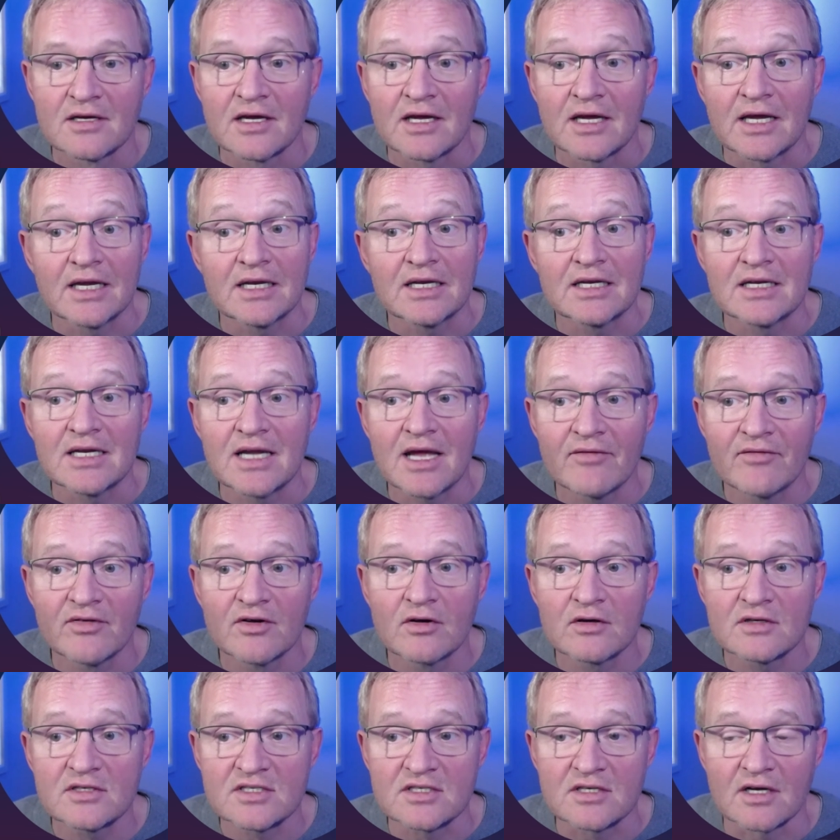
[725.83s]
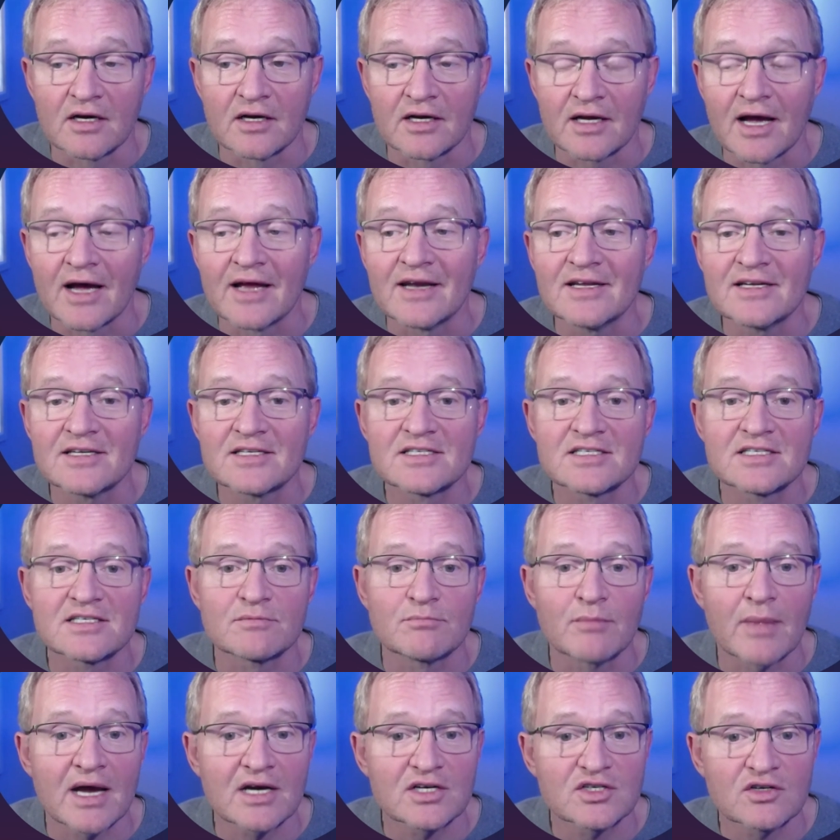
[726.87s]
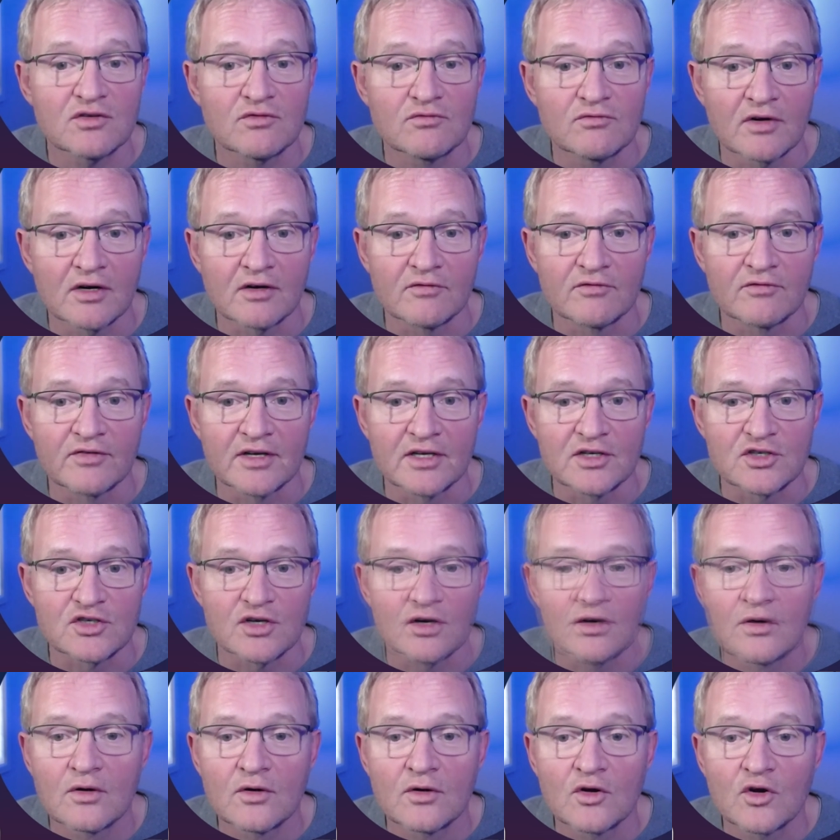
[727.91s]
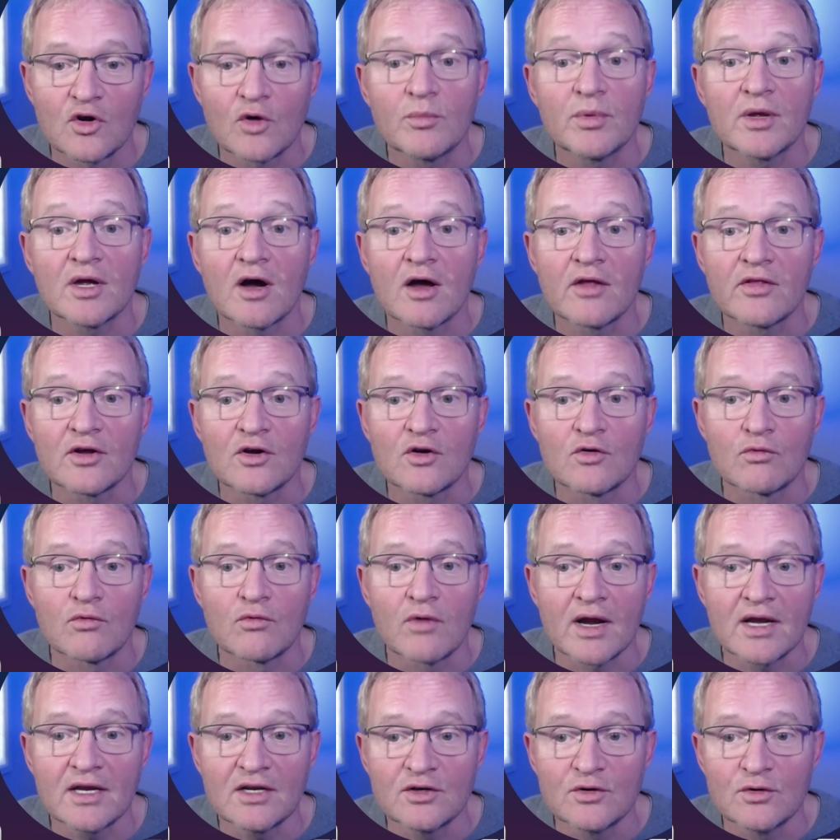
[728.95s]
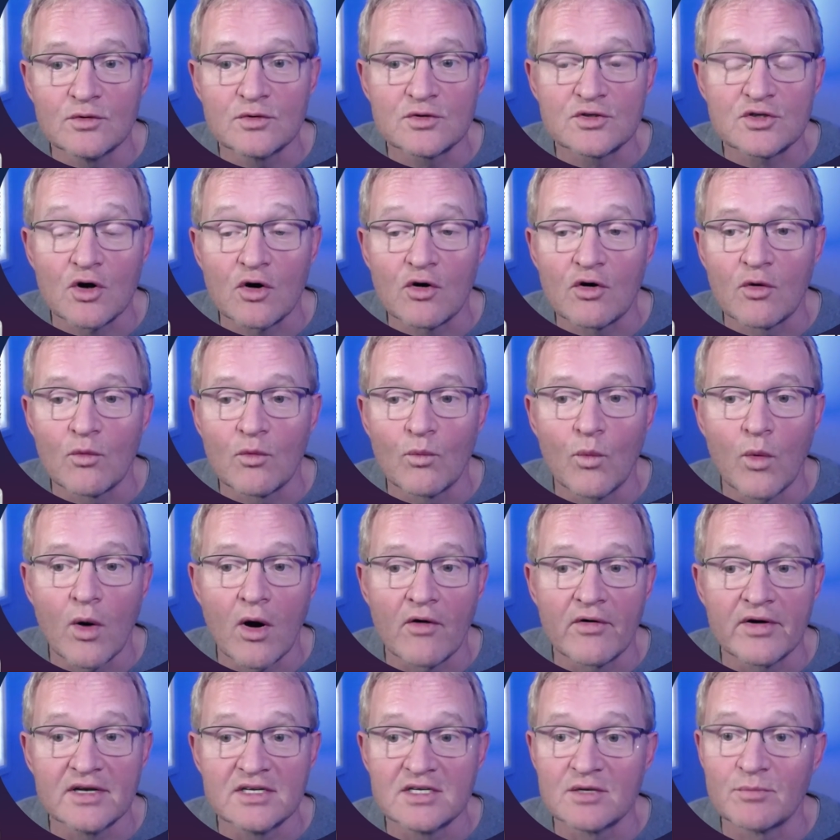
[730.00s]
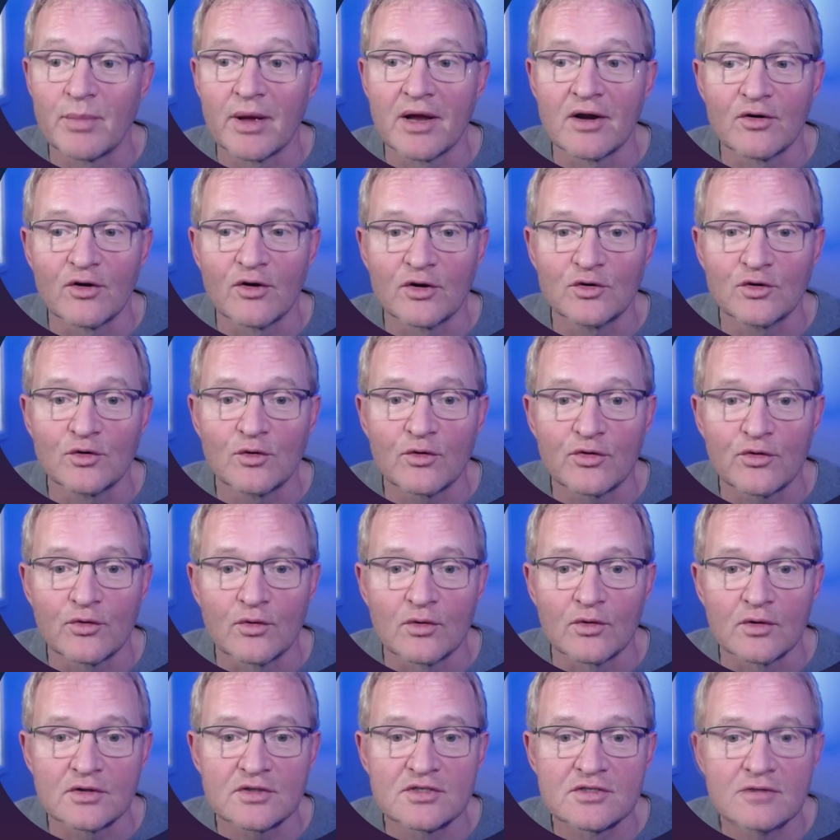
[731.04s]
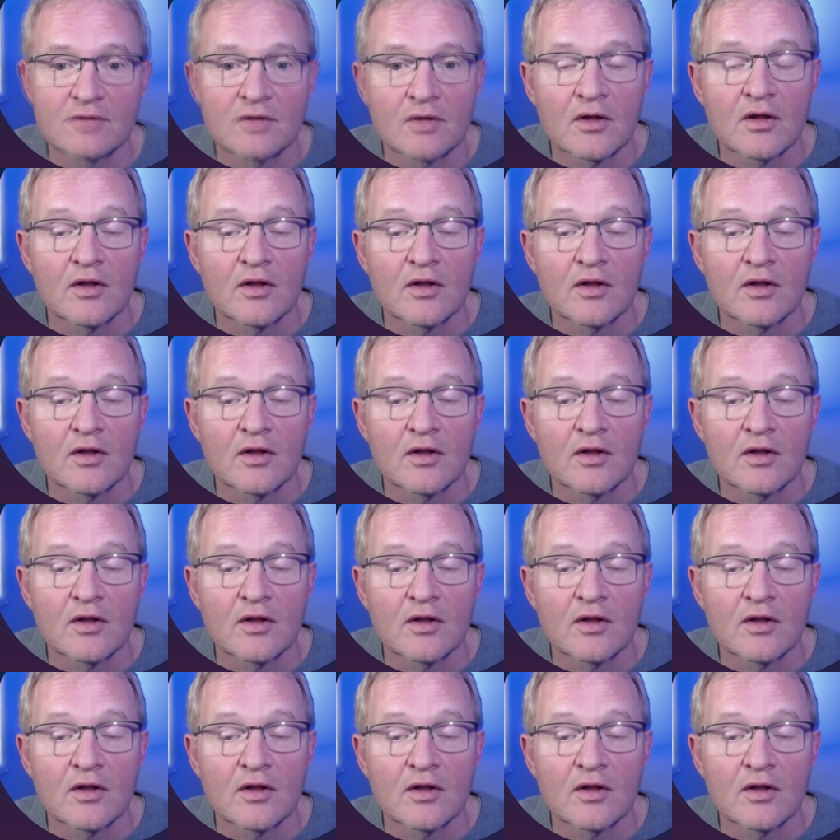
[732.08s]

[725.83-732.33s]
It never got stuck, and its smash and run feature could be either great news or a worry depending on your thoughts.